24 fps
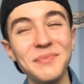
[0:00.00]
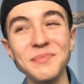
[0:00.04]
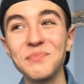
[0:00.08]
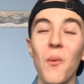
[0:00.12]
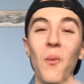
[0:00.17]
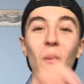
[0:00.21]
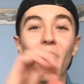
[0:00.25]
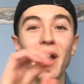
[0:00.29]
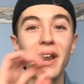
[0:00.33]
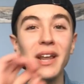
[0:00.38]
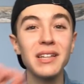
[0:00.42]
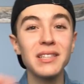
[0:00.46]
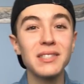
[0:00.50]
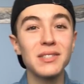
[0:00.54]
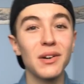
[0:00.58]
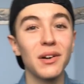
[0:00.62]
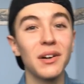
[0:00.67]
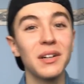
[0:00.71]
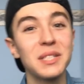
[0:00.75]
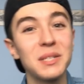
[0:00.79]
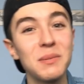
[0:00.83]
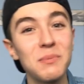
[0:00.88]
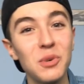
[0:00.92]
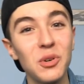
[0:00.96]
When it
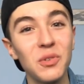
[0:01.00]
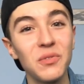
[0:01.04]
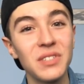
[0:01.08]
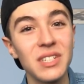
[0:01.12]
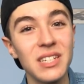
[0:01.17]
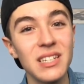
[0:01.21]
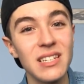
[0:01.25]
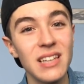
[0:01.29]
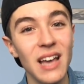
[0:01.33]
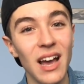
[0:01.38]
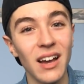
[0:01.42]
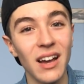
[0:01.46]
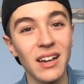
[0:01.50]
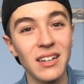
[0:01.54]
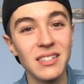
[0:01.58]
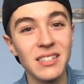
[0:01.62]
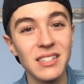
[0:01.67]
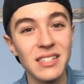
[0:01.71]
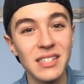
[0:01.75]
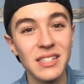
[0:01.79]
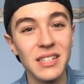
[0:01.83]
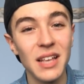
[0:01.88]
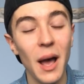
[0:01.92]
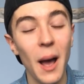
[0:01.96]
started to move to
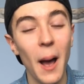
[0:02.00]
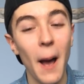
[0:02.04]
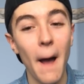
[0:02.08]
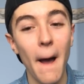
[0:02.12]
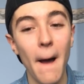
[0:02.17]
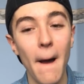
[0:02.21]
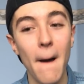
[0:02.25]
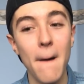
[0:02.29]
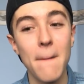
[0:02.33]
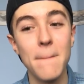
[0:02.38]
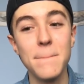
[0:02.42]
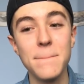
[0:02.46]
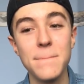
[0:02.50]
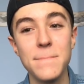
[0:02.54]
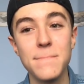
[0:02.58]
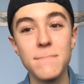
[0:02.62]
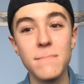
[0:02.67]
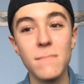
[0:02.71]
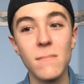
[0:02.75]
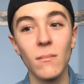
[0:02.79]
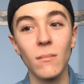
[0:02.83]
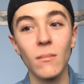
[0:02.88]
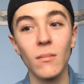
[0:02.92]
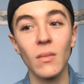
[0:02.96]
yes,
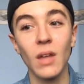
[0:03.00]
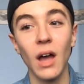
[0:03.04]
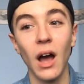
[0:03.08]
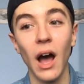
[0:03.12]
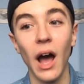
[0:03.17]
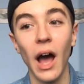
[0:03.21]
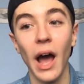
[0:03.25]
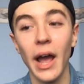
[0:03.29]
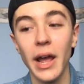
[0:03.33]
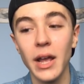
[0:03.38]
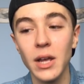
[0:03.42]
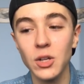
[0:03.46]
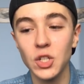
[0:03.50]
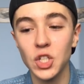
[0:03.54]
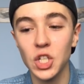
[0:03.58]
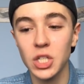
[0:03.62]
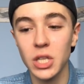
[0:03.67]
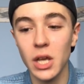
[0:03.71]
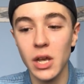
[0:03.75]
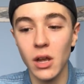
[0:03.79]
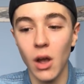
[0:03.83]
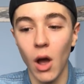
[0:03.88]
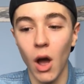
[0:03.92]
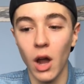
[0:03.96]
I just
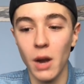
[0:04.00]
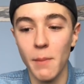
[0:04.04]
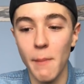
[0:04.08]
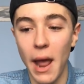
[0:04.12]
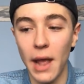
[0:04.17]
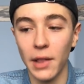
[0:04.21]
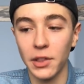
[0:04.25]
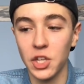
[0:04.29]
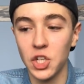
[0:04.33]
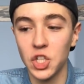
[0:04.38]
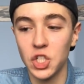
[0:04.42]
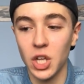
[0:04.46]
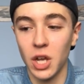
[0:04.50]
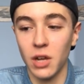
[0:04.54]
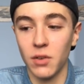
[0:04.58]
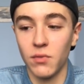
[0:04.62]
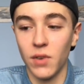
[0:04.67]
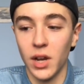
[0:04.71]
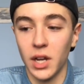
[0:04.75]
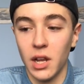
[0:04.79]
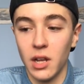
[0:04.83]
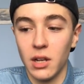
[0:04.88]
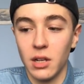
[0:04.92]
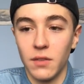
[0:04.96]
like automatically just like
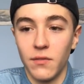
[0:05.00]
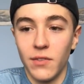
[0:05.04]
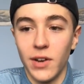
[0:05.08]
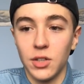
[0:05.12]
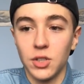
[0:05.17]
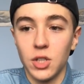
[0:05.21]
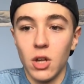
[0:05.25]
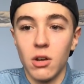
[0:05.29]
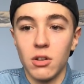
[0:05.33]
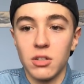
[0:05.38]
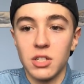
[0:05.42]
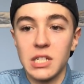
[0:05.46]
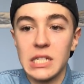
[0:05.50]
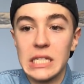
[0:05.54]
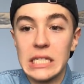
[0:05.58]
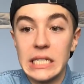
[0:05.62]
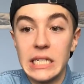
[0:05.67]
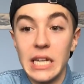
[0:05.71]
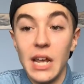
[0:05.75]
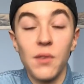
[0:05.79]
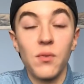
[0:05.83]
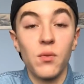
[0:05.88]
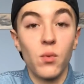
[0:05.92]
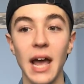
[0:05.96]
fucking felt all
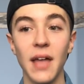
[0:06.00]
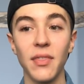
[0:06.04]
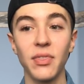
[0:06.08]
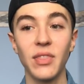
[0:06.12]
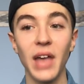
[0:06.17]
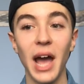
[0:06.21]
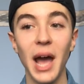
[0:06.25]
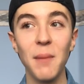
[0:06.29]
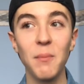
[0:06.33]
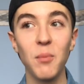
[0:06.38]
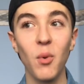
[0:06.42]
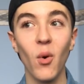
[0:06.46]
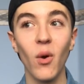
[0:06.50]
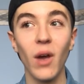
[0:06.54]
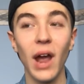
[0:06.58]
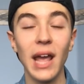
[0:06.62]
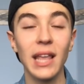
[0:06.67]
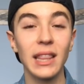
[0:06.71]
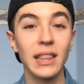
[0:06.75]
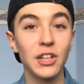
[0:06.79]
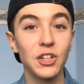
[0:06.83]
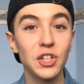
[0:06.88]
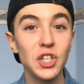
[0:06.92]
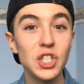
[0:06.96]
stiff. At that point, I
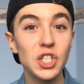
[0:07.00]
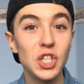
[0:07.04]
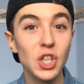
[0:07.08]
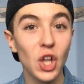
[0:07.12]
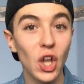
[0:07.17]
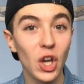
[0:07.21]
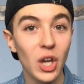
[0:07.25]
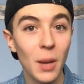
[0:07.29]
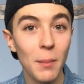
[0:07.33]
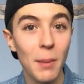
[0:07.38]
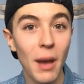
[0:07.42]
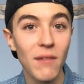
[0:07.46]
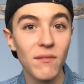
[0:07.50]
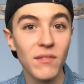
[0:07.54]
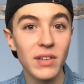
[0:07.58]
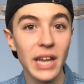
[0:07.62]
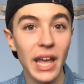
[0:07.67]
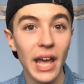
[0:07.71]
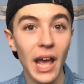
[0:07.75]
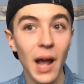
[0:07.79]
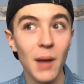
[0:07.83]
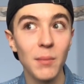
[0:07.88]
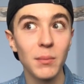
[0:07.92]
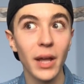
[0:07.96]
literally just look up at
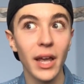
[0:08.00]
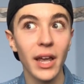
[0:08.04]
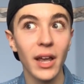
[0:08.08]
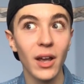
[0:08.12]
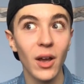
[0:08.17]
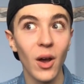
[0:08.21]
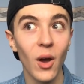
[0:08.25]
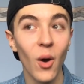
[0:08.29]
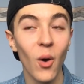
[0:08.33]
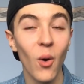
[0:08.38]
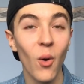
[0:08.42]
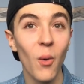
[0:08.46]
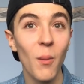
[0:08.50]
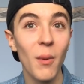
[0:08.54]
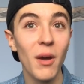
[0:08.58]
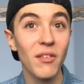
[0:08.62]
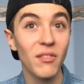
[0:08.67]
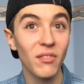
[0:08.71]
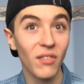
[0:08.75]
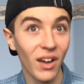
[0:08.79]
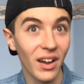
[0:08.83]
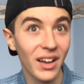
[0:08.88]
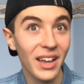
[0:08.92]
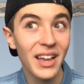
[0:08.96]
Vinette. I'm like, oh my
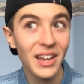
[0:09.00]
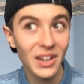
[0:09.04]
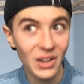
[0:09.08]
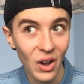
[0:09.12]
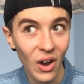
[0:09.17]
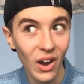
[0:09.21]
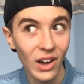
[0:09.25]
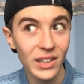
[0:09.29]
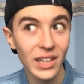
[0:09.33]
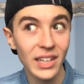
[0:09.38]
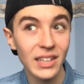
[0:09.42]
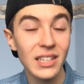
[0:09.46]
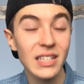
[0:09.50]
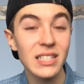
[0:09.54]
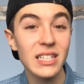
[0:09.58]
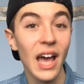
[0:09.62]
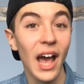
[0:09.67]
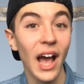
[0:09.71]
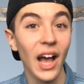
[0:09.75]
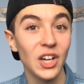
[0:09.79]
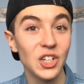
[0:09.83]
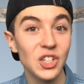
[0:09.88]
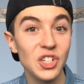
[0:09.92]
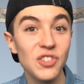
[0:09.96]
fucking god, like this
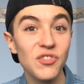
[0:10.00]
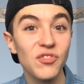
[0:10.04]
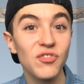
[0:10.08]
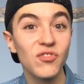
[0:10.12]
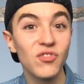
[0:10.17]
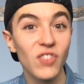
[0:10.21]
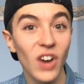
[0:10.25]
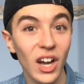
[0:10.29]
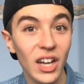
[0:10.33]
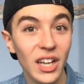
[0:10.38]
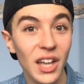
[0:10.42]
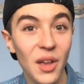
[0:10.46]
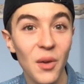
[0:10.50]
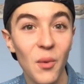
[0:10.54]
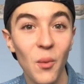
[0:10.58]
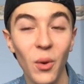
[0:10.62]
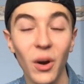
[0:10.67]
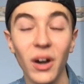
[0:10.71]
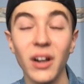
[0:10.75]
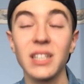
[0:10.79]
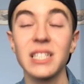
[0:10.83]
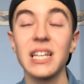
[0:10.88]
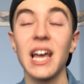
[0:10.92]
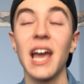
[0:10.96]
actually fucking
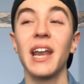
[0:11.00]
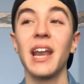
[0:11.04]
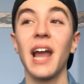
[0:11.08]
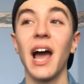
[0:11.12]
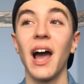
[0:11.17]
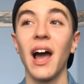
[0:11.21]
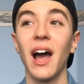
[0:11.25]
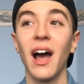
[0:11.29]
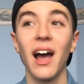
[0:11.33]
worked. And